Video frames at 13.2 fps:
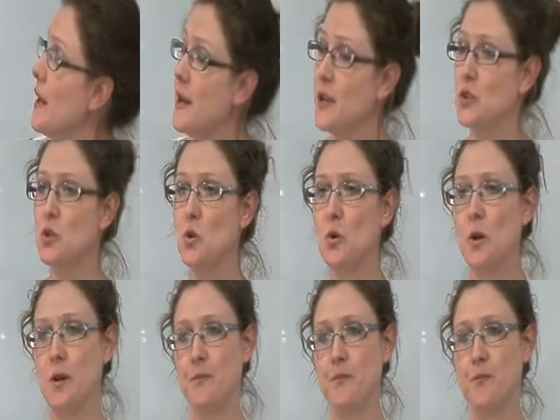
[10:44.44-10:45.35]
So
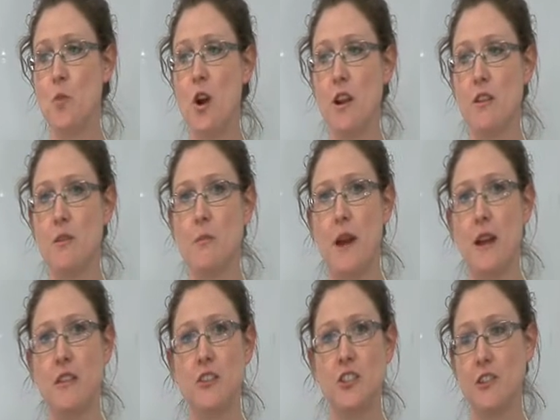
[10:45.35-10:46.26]
what are the
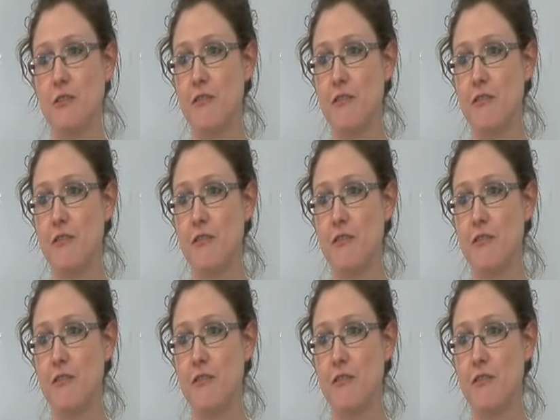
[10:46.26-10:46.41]
pathogen